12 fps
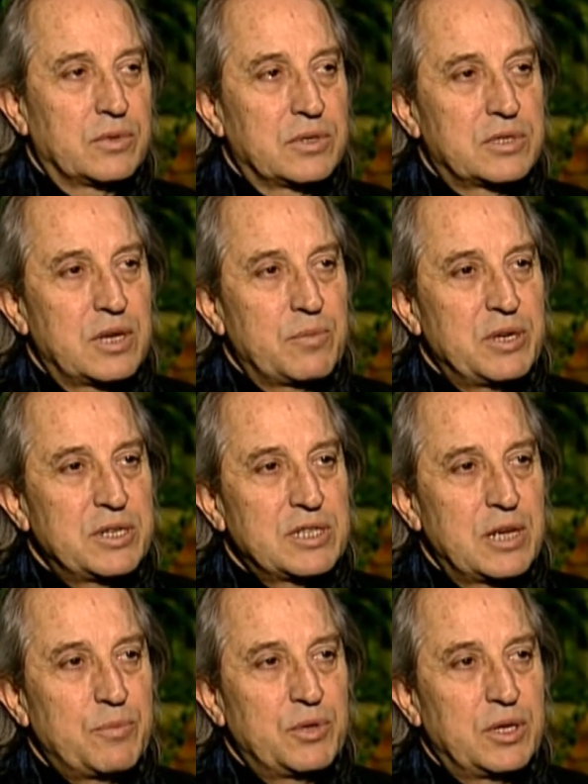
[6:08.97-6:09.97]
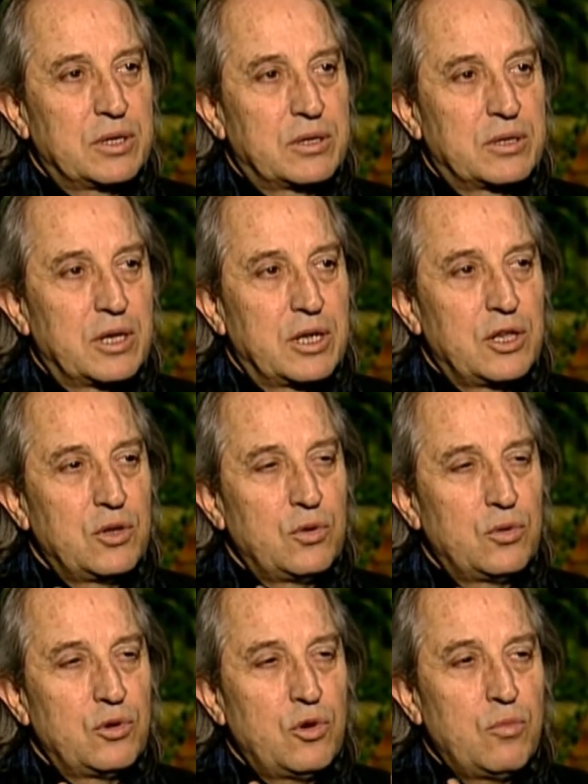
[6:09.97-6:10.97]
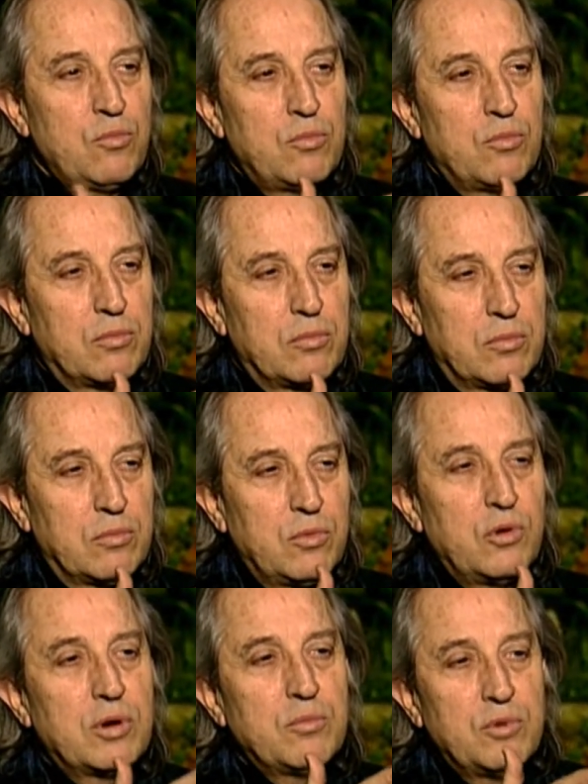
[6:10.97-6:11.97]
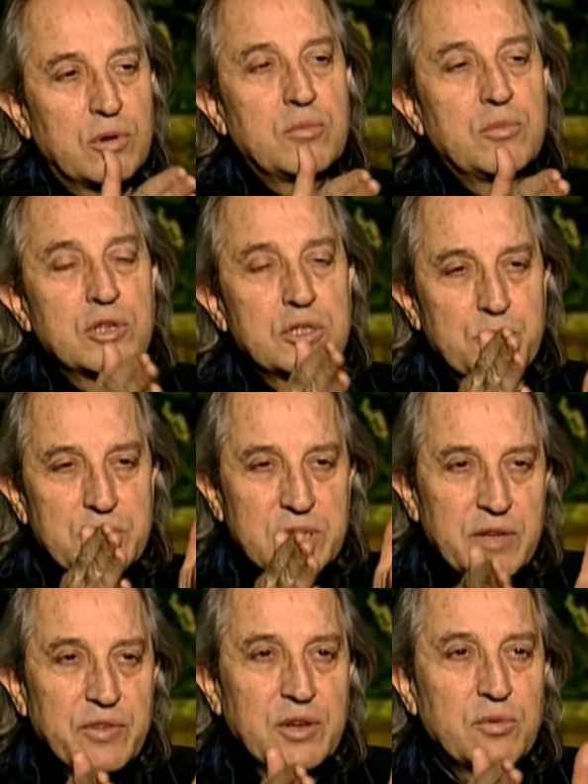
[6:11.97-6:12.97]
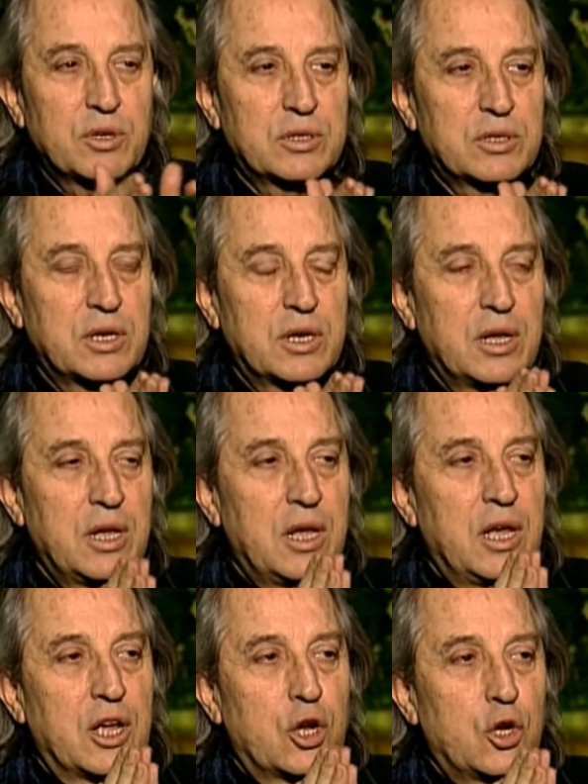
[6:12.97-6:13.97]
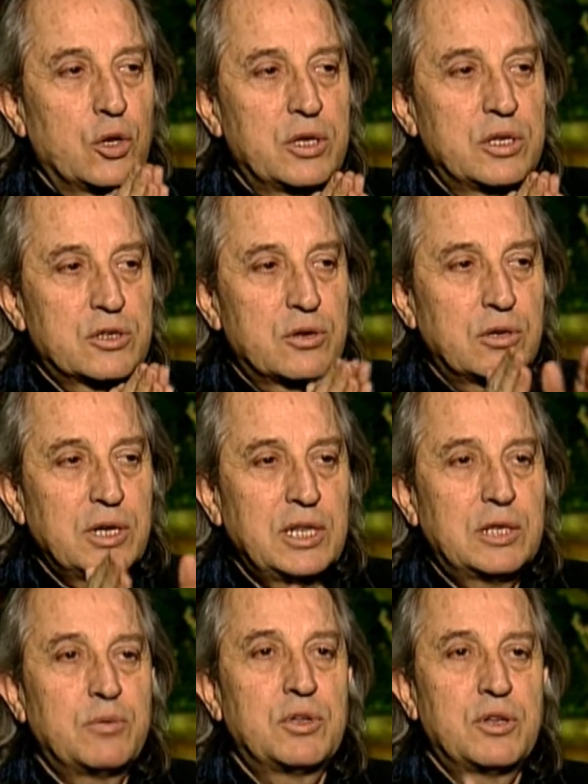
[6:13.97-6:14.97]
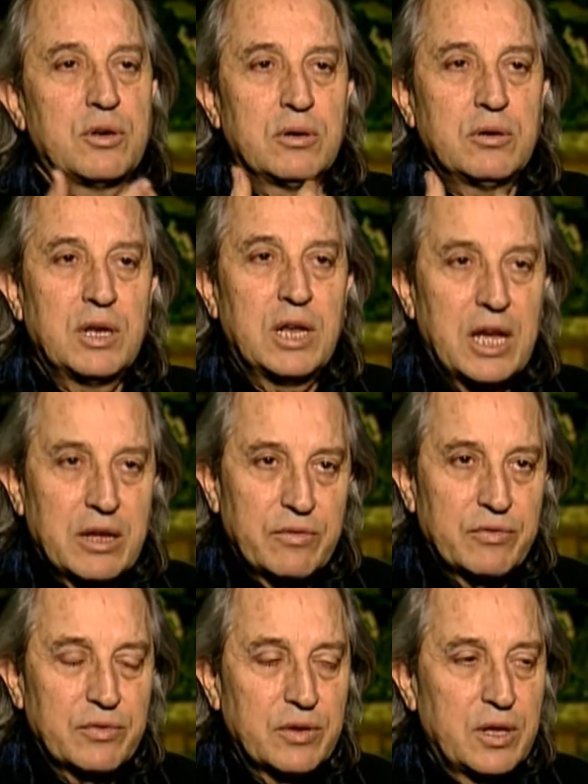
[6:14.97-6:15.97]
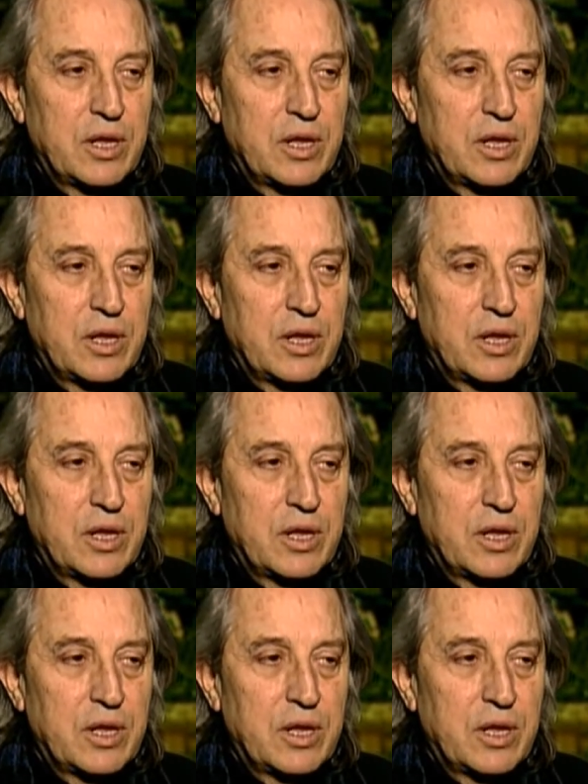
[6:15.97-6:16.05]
Step by step that you know more and more and more specific what is connected with your own life.